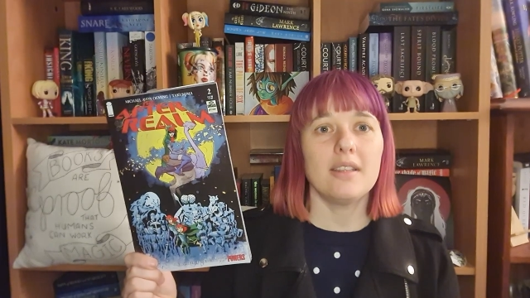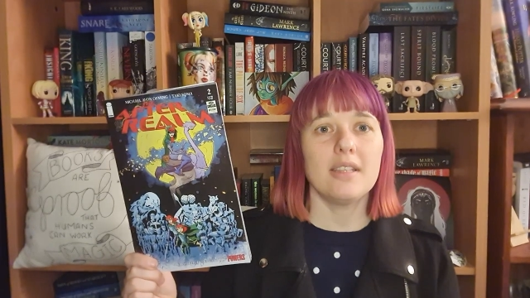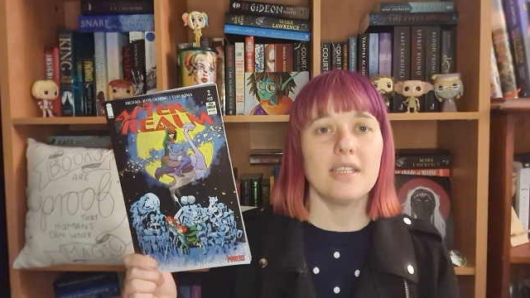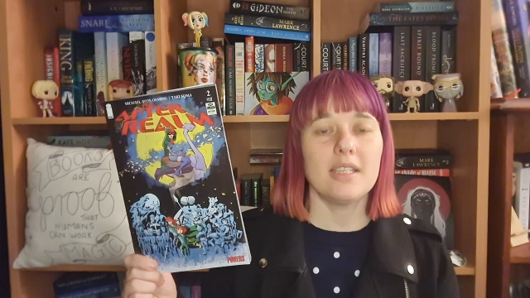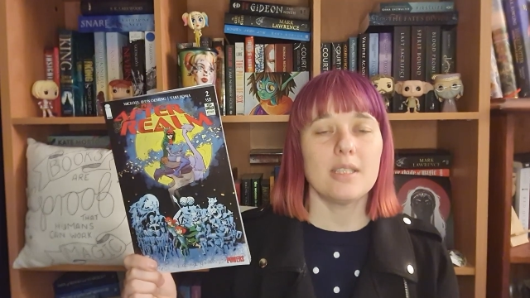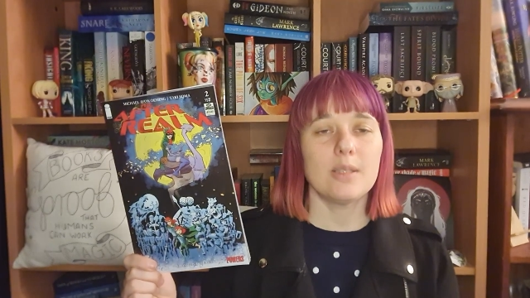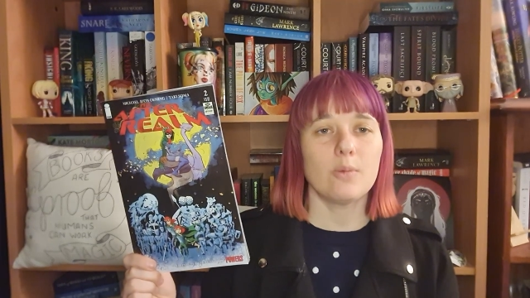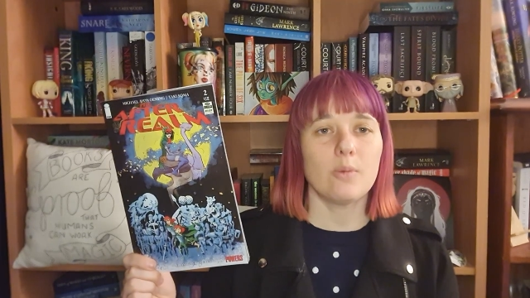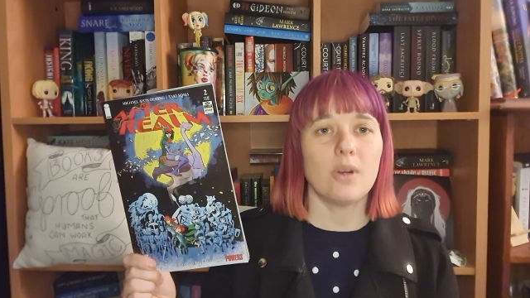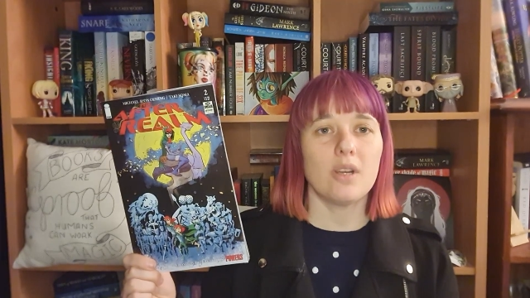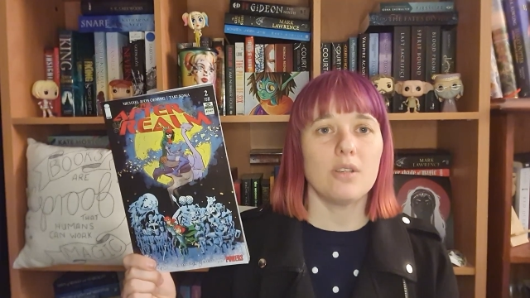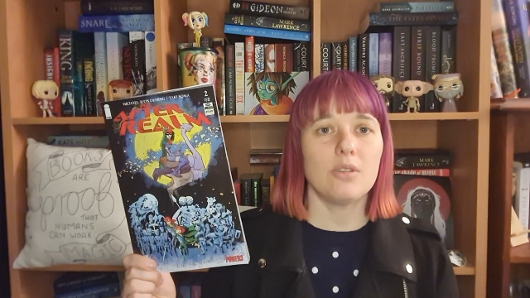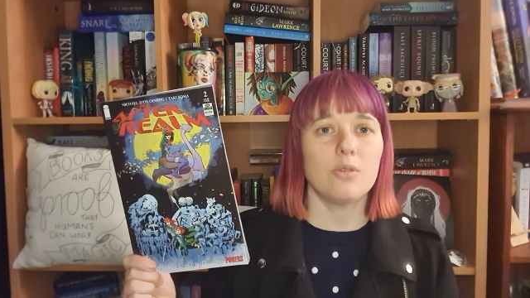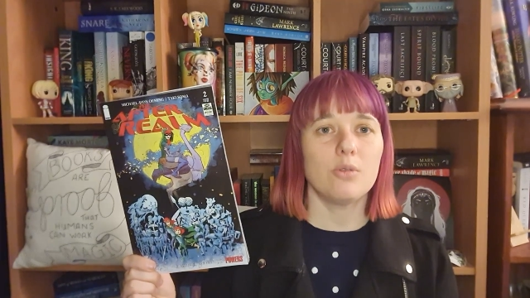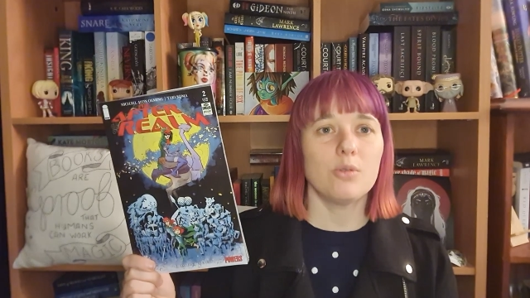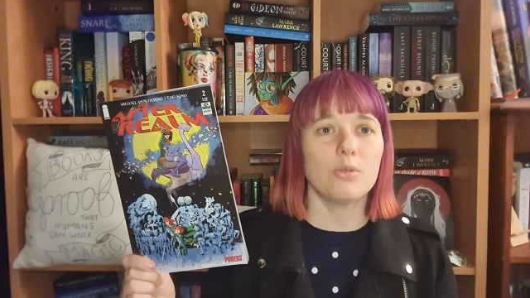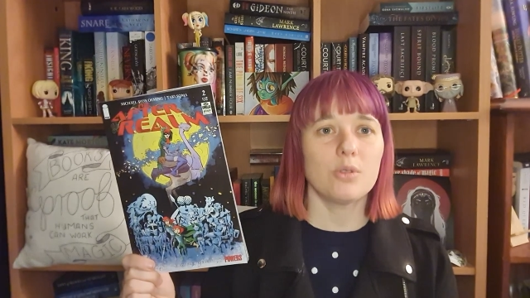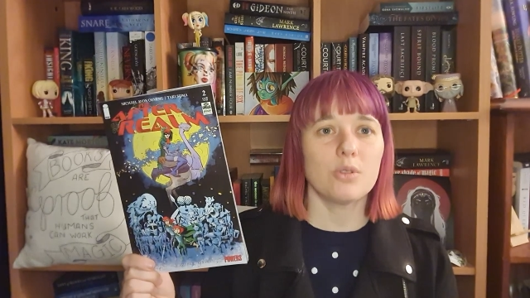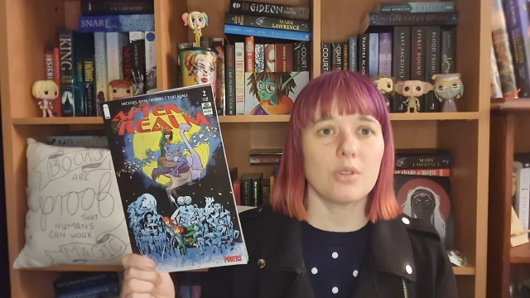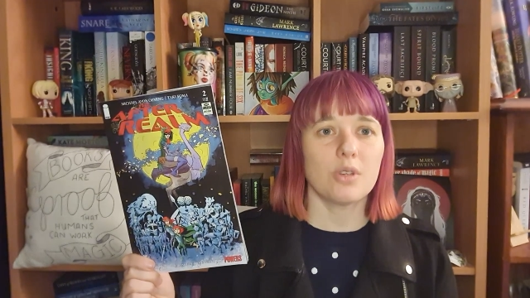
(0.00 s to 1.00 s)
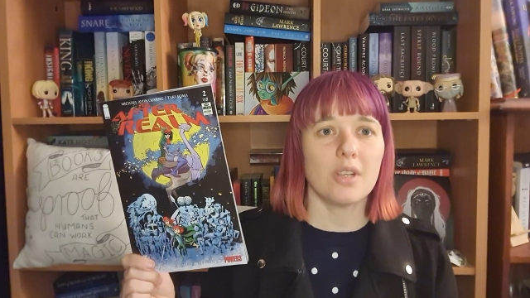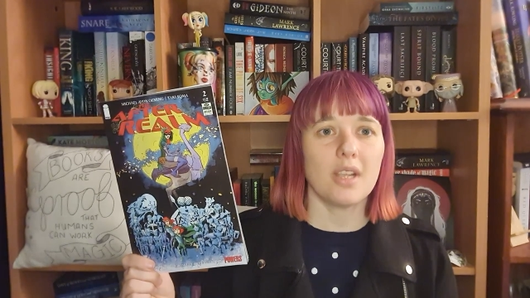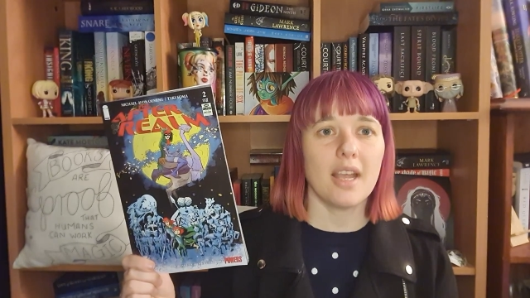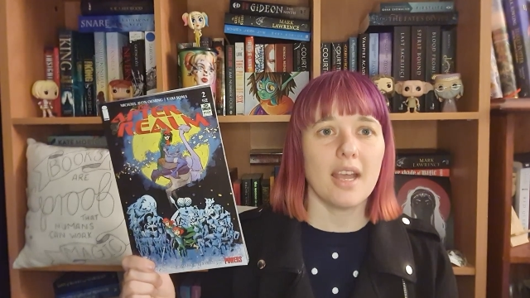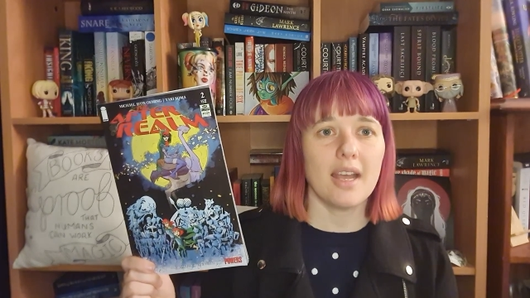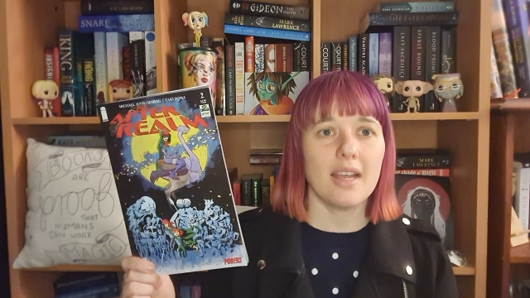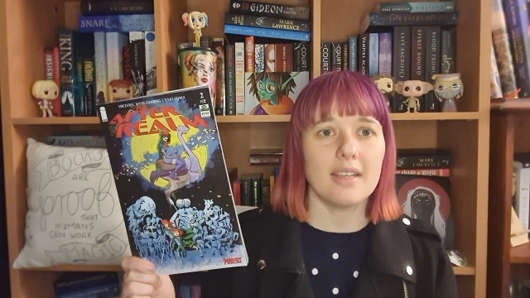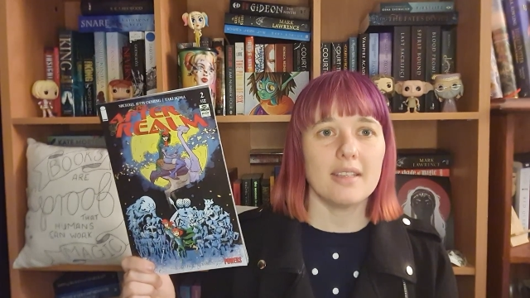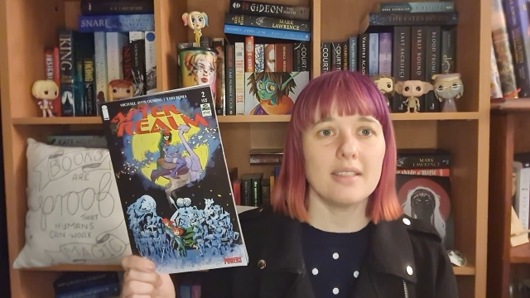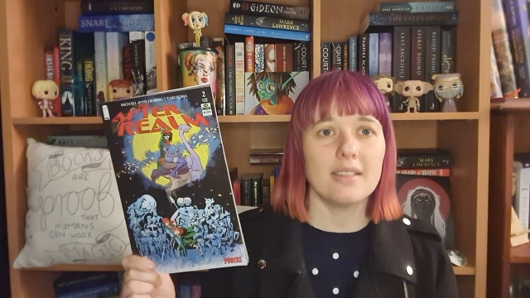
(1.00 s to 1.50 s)
This one also
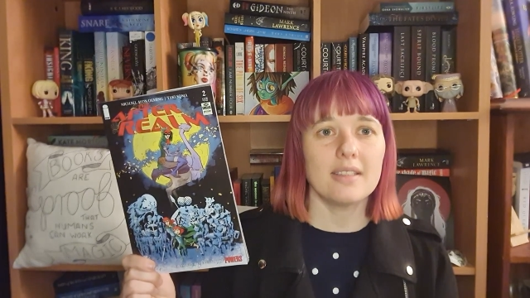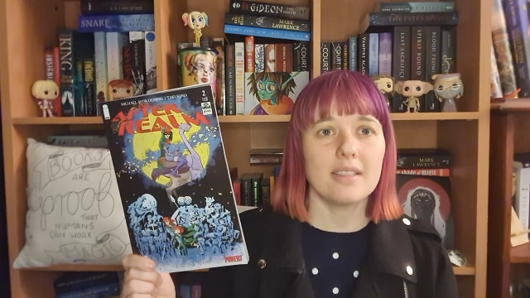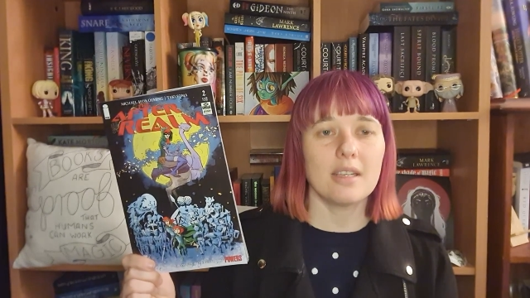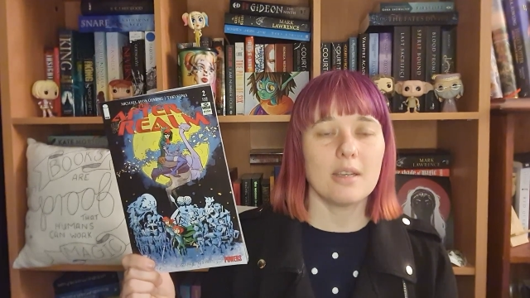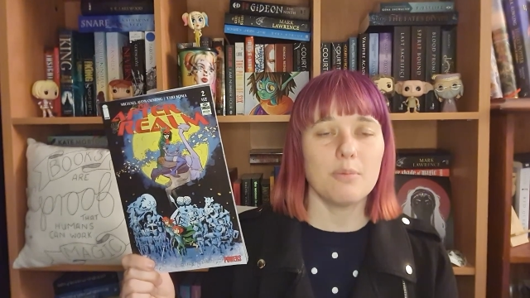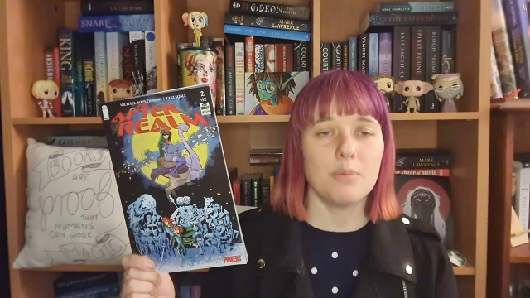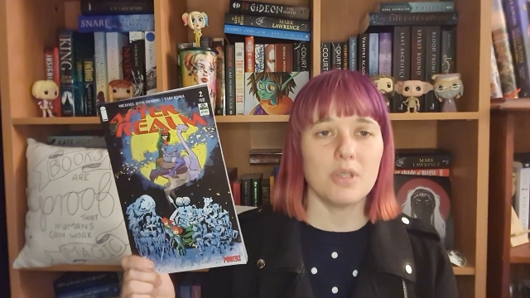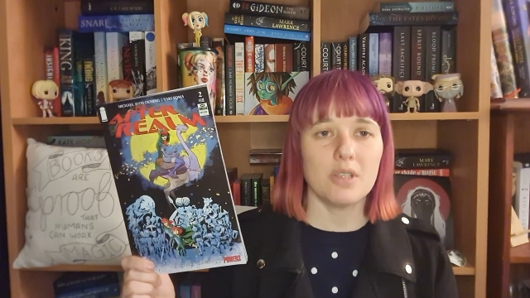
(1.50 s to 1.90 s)
has a